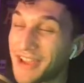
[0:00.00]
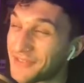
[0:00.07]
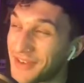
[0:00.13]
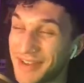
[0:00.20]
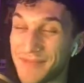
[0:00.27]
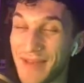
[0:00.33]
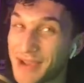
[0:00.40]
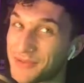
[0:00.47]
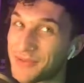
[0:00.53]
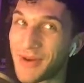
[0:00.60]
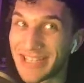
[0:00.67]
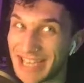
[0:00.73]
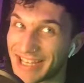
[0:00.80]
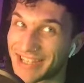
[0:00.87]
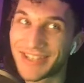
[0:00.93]
like running back
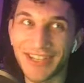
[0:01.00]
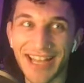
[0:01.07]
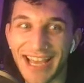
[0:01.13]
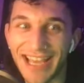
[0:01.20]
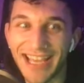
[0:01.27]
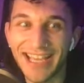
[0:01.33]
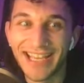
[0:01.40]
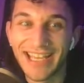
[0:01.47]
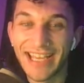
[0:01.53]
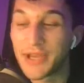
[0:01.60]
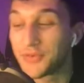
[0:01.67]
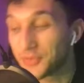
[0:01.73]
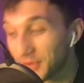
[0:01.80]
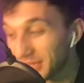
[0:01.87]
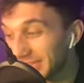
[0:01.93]
one yesterday.
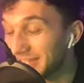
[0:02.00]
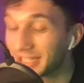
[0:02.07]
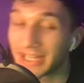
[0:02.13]
He really looked